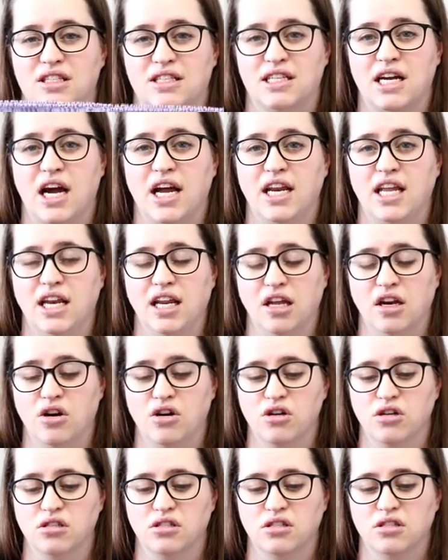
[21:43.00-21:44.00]
tiny
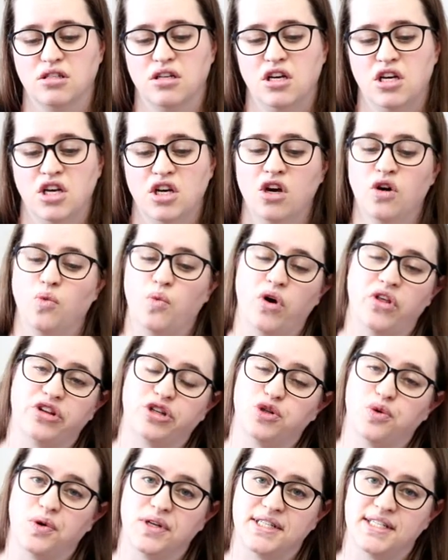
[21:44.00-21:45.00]
needles with
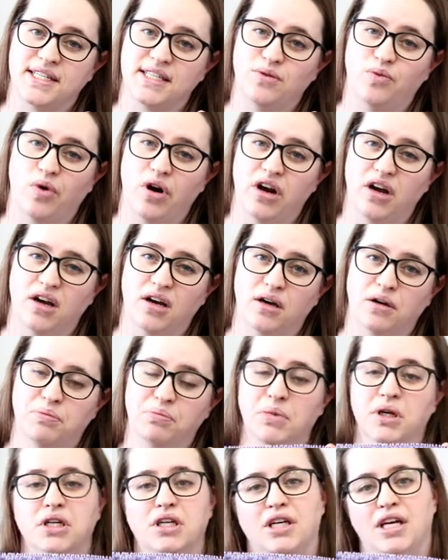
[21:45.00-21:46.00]
twisted
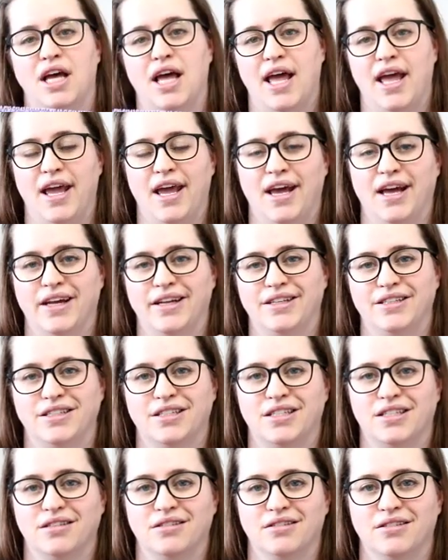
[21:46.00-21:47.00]
rib
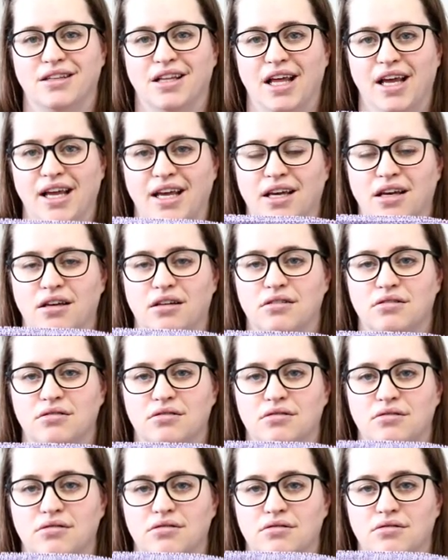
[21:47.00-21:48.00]
and like,
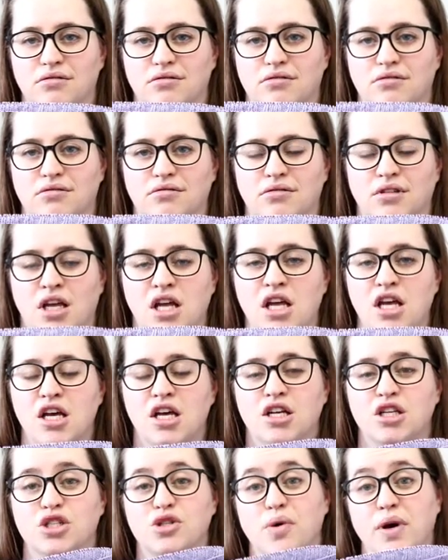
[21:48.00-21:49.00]

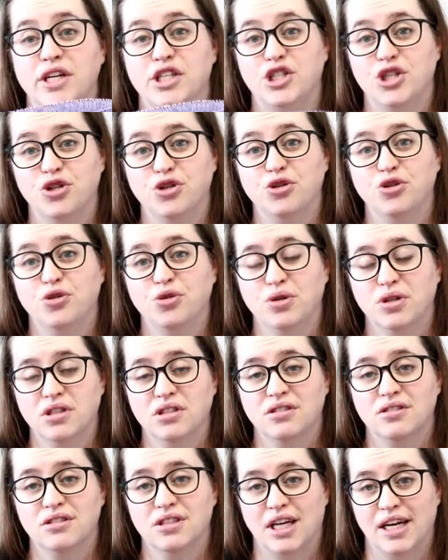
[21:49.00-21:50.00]
so I do,
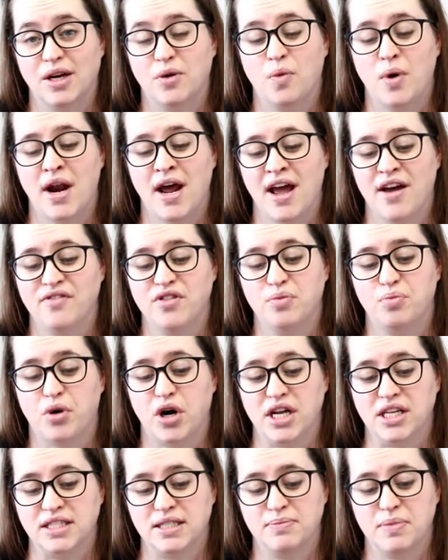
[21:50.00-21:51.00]
like when I have the
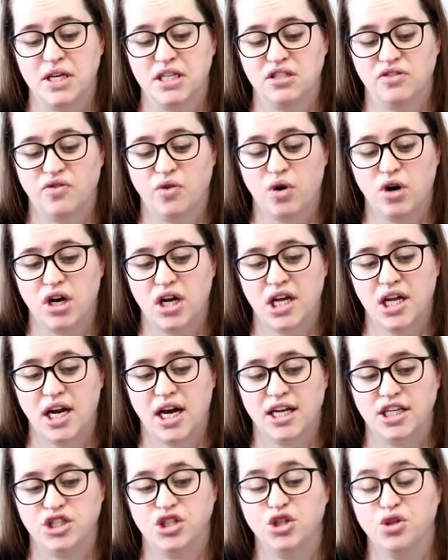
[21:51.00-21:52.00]
brain space for it,
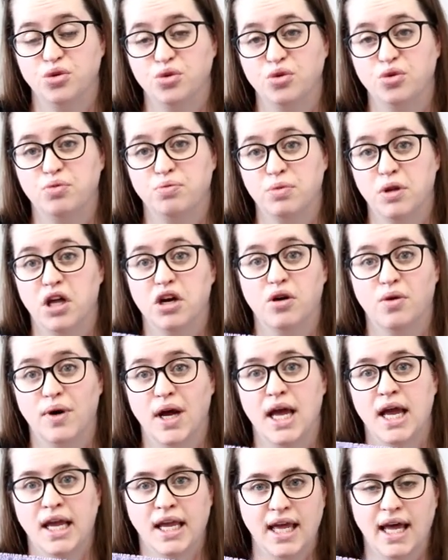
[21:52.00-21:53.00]
I do plug
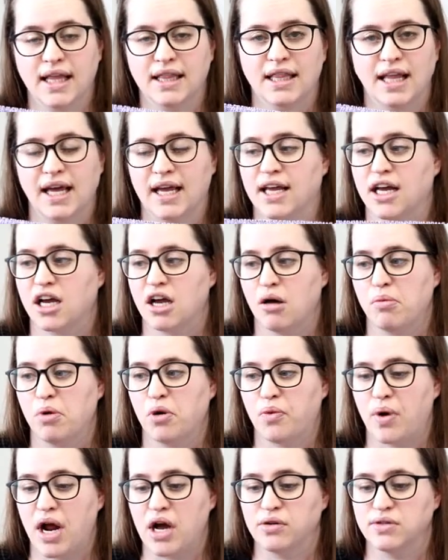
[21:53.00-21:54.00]
away and get like a
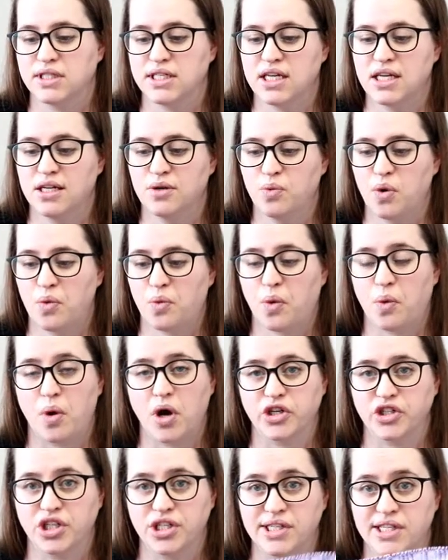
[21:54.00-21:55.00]
couple rounds in when we're
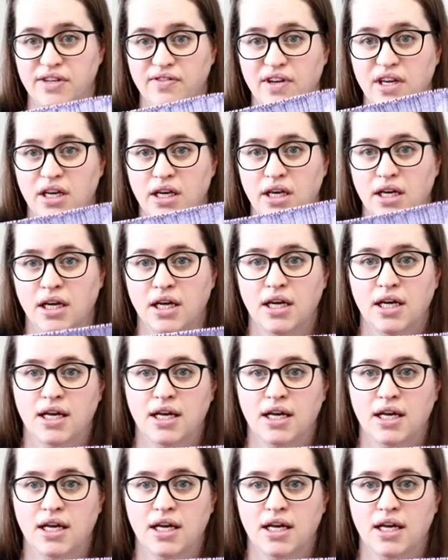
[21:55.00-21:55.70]
watching TV.